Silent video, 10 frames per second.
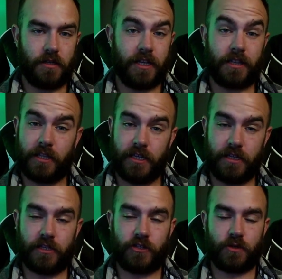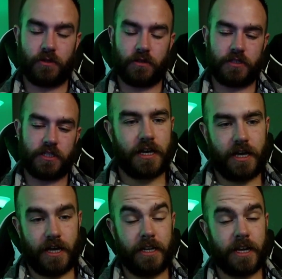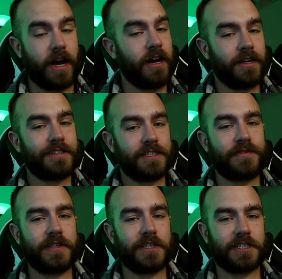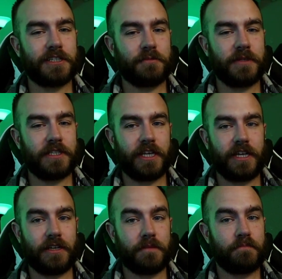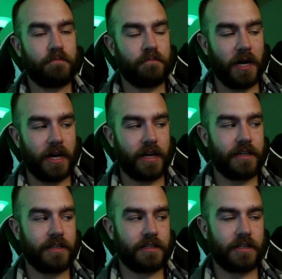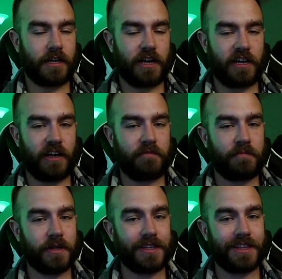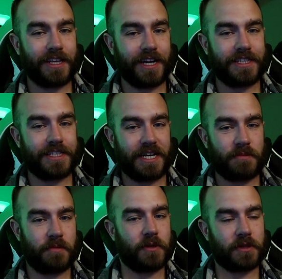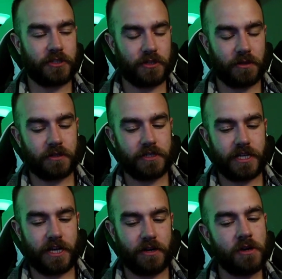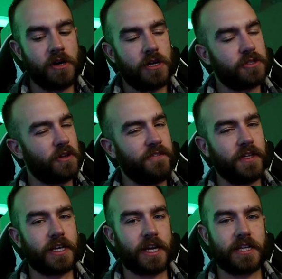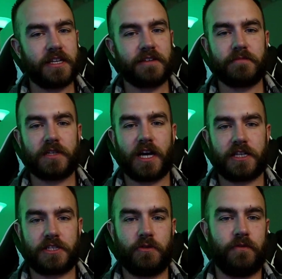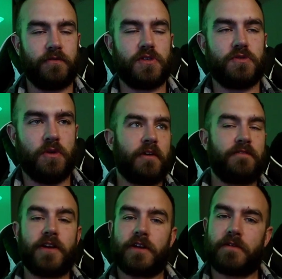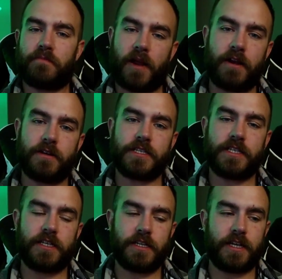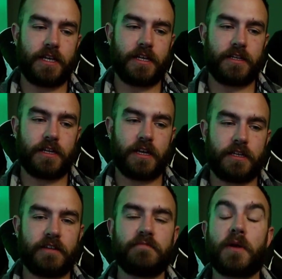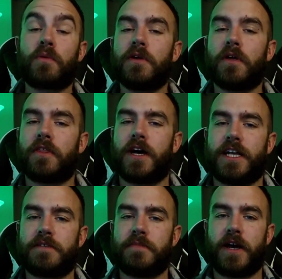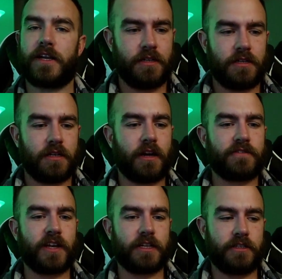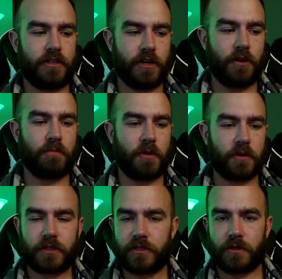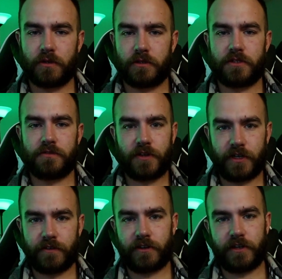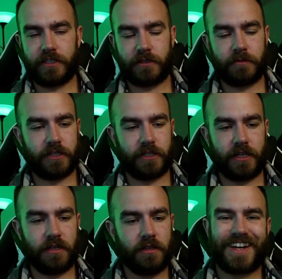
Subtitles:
Elite controllers. And yeah, this video is a little bit late, but I've put a lot of time on both controllers now, so I feel like I can give them an honest review, a fair comparison, and give my real thoughts about it. I've gotten to know both controllers very, very intimately.